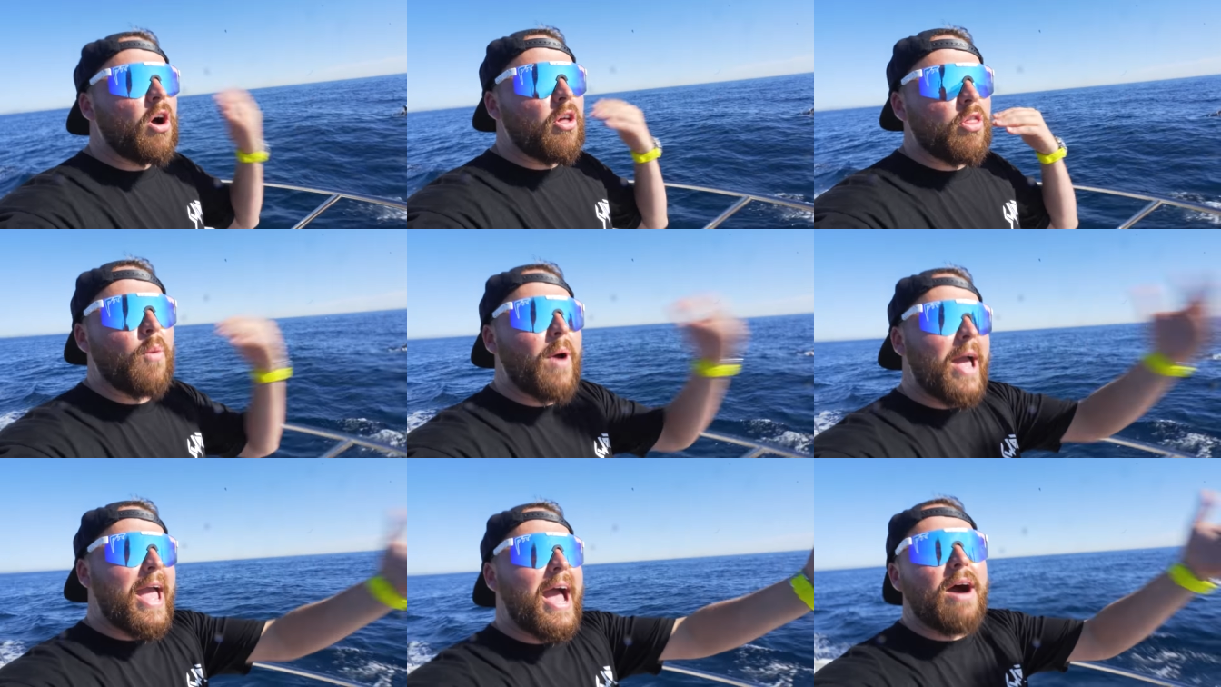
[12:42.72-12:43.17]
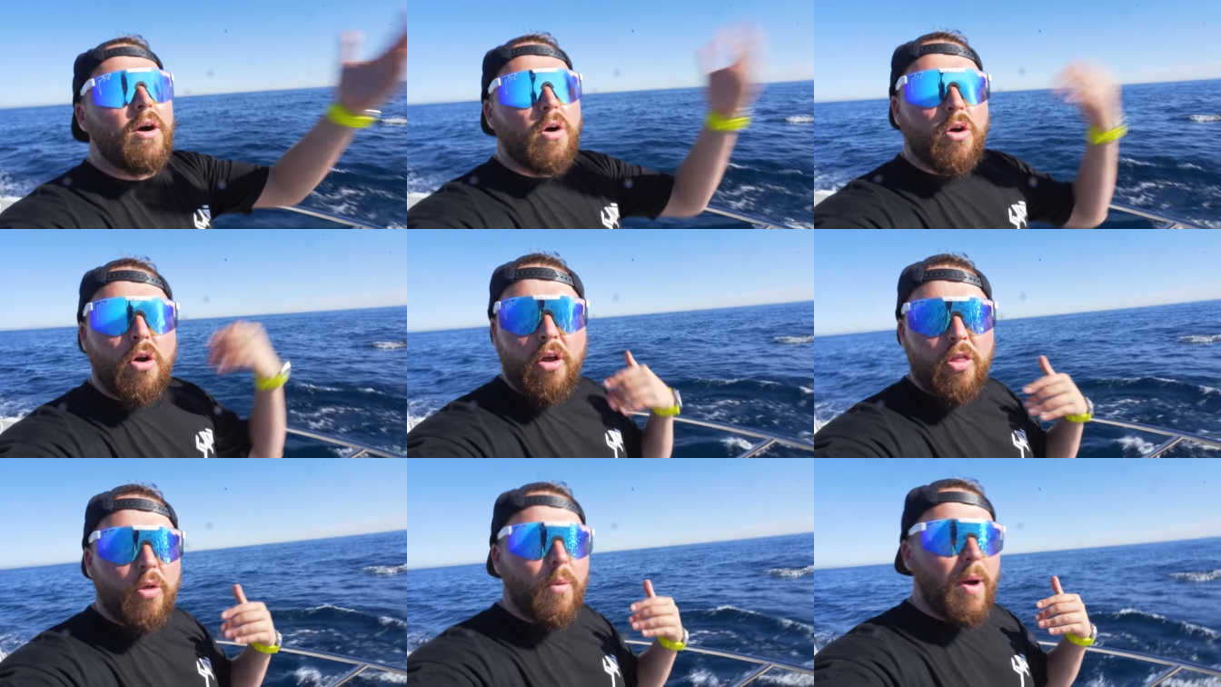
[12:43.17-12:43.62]
on the way out or
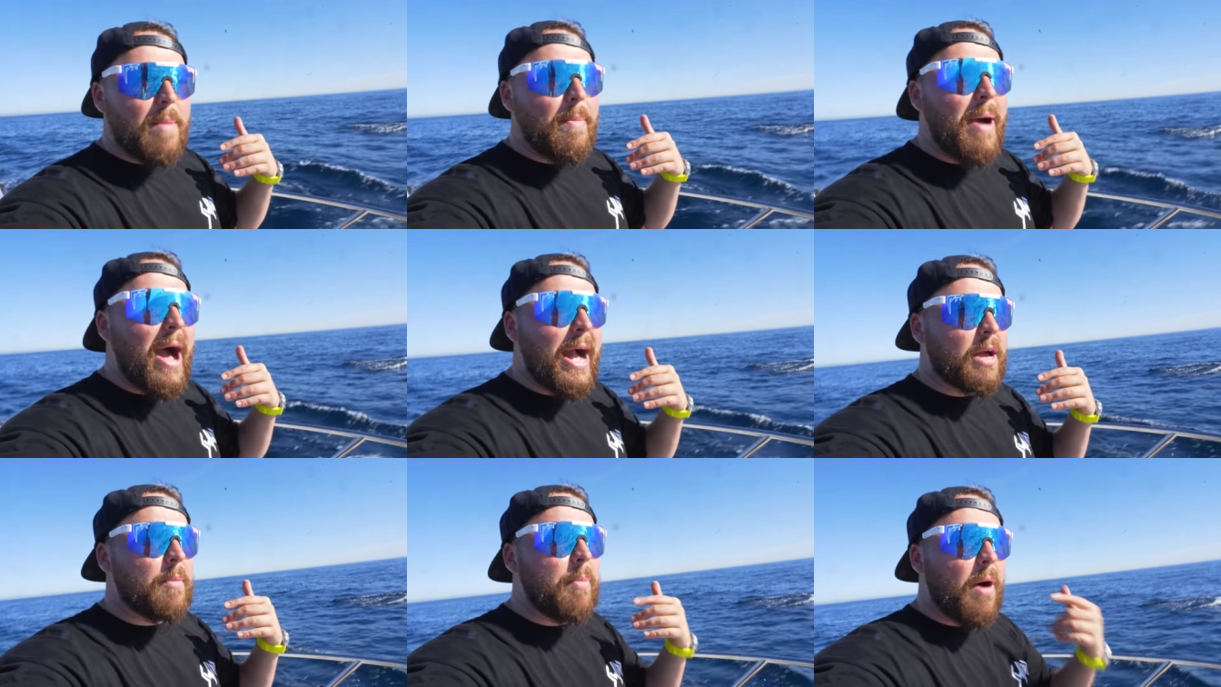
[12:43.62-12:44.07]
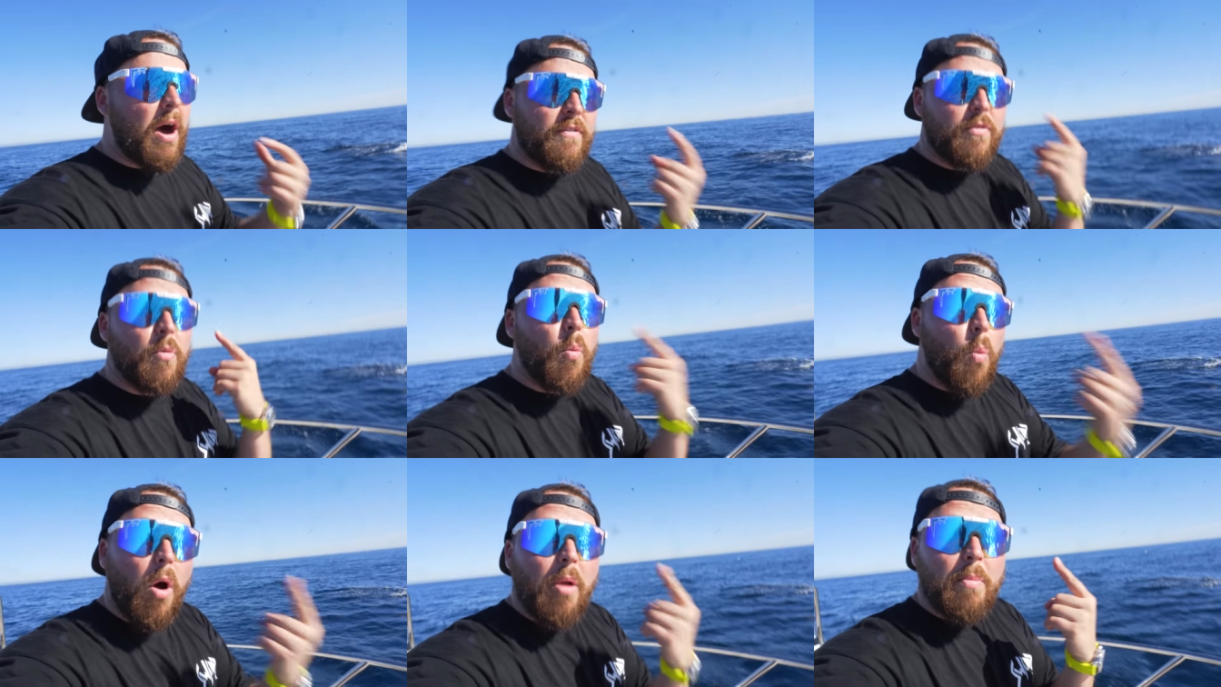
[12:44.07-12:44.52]
on the way back apart
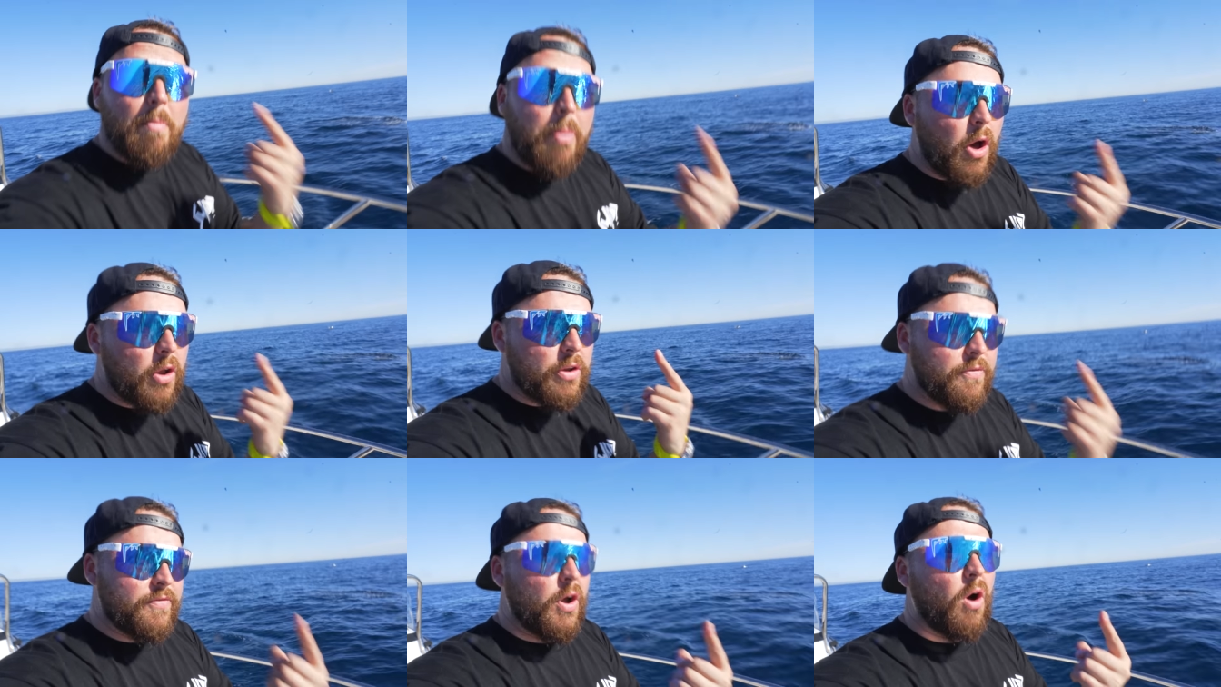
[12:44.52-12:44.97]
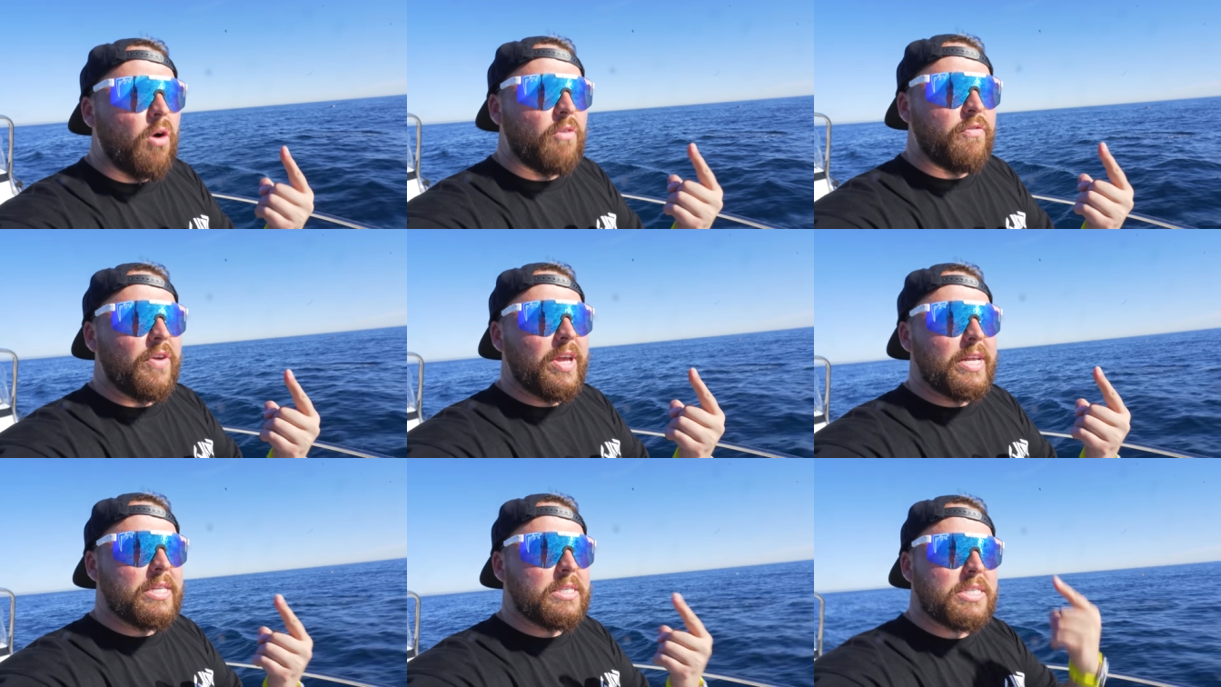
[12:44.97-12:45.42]
from one pod of
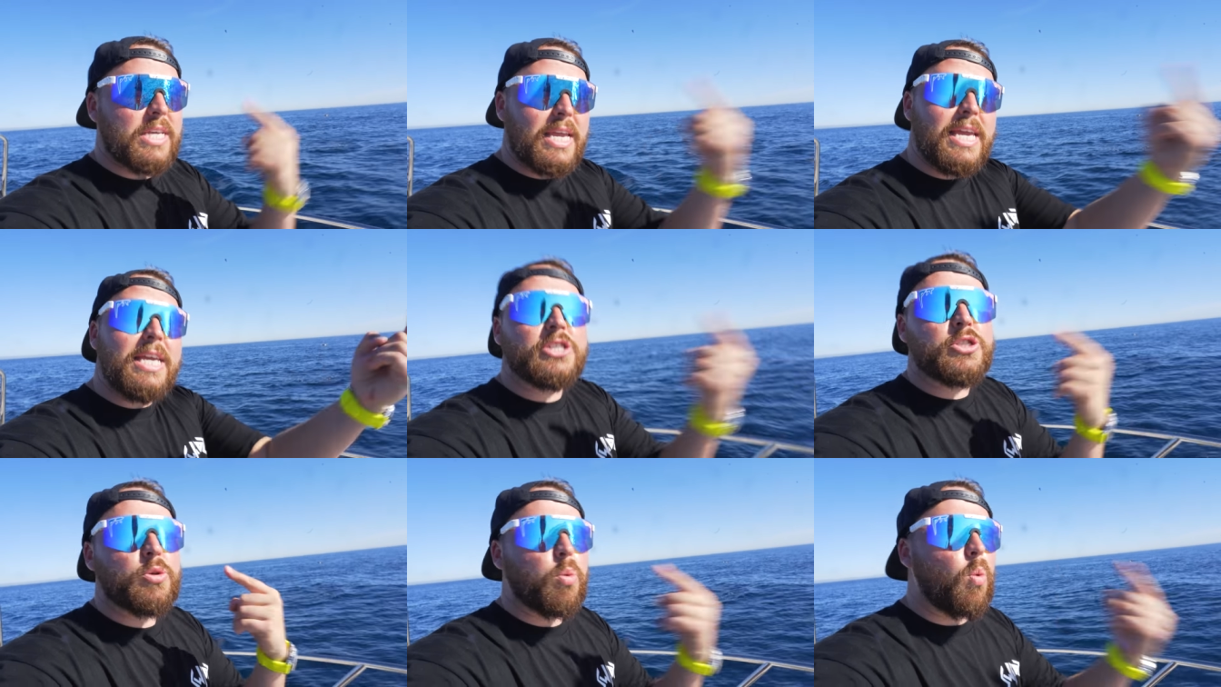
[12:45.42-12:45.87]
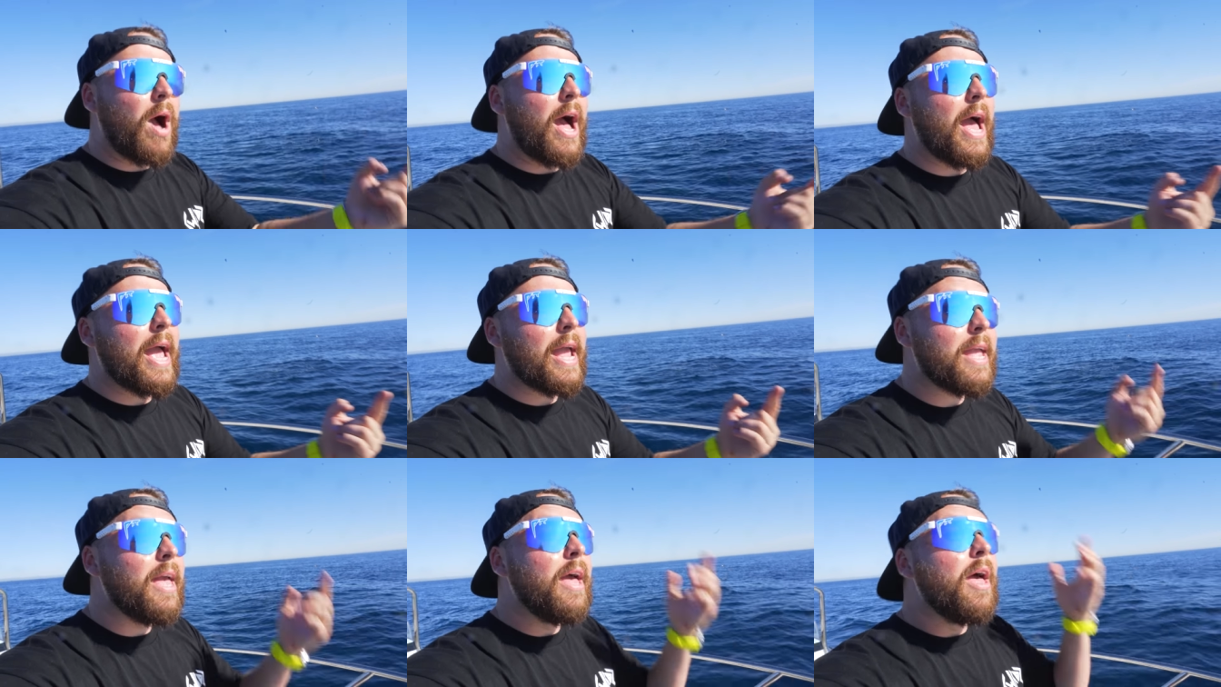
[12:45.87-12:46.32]
dolphins each
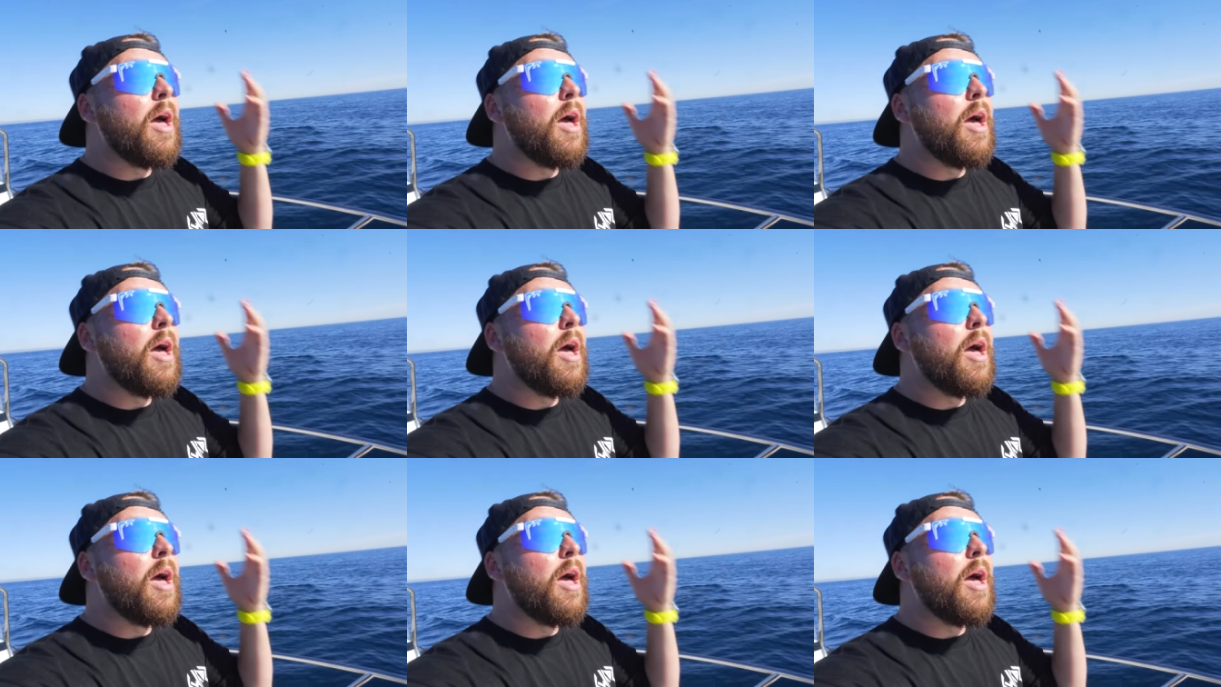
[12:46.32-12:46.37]
way.